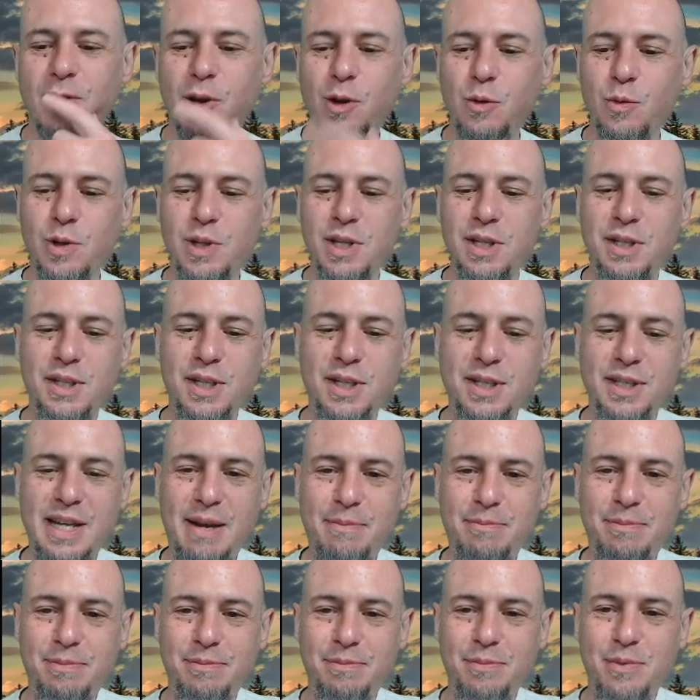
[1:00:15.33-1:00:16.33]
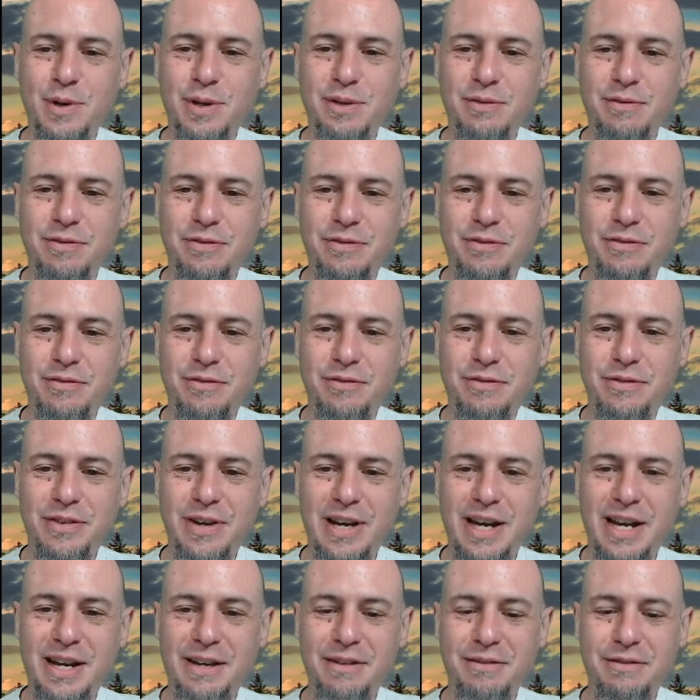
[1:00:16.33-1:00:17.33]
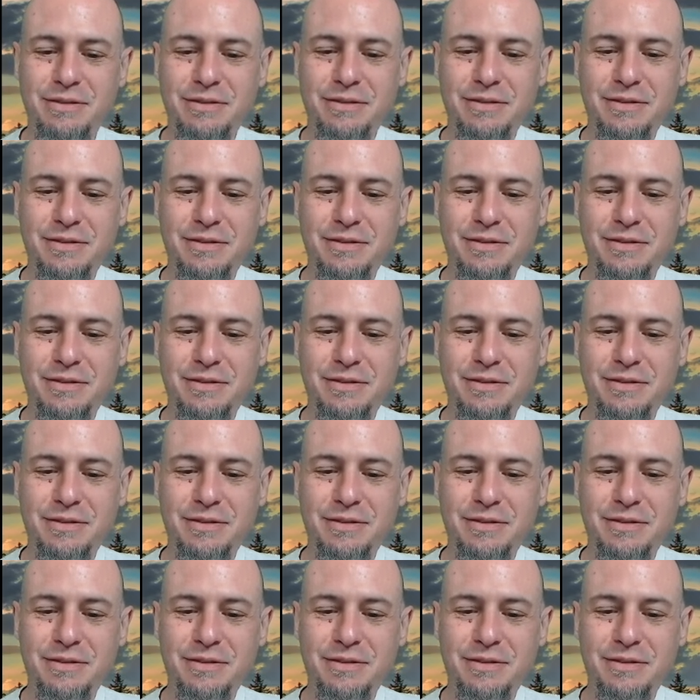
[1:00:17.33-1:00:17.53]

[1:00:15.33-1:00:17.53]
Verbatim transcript: Will this accept zero point five?